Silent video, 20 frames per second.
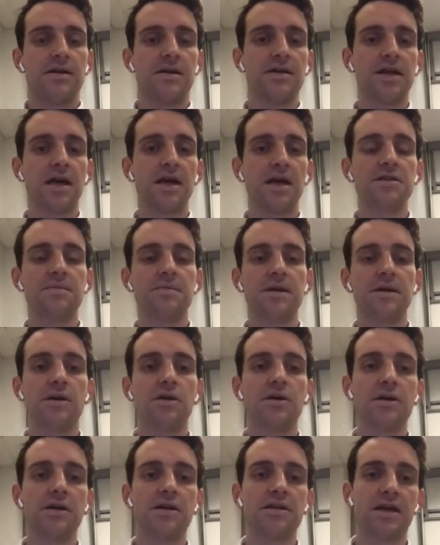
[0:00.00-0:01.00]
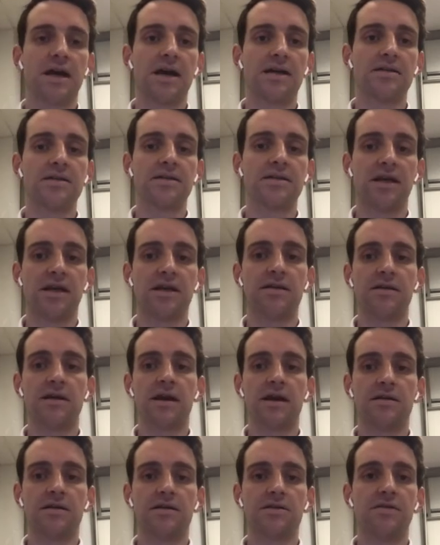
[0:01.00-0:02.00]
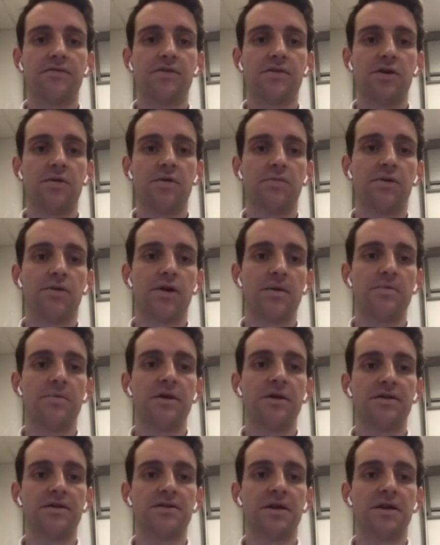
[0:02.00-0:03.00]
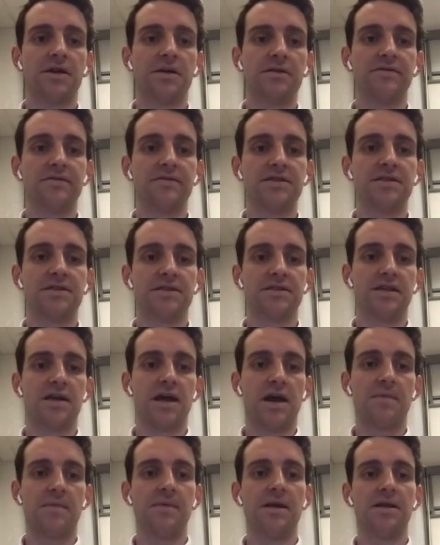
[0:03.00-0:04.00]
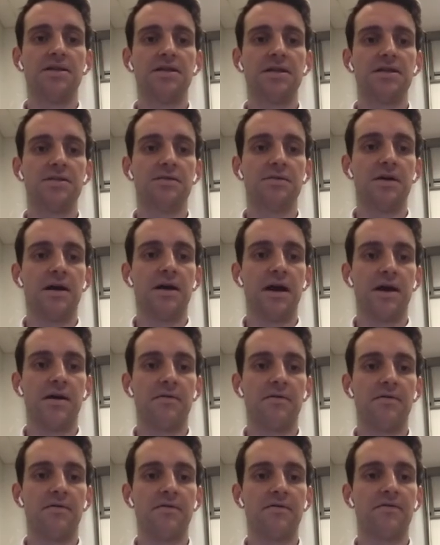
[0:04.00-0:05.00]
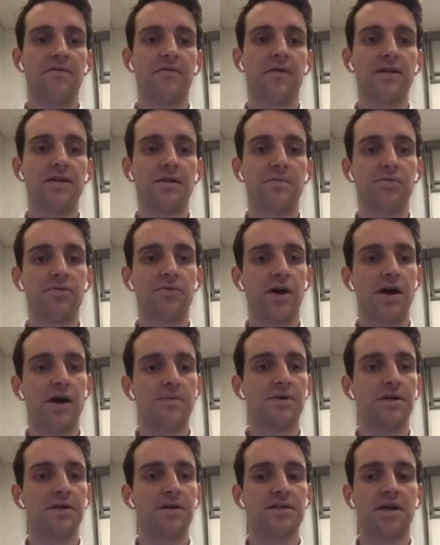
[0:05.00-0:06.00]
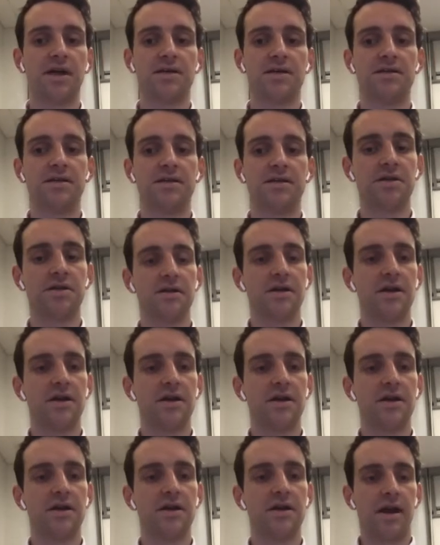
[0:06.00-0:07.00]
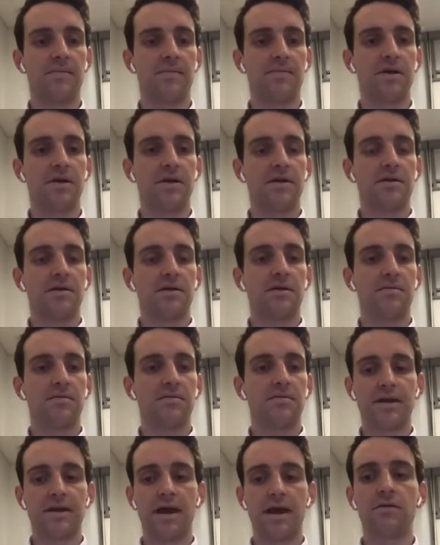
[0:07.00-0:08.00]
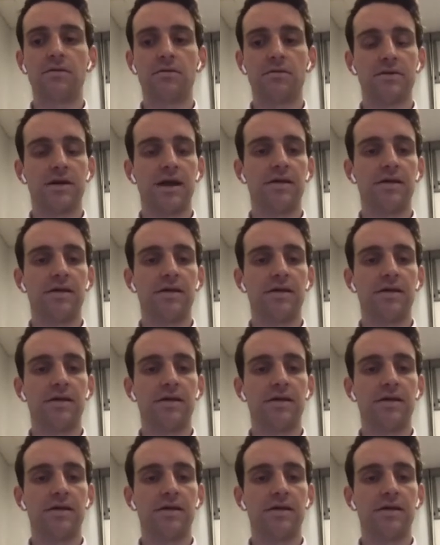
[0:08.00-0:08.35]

This has been looked at in cancer of unknown primary in terms of its ability to find the primary site. And these are now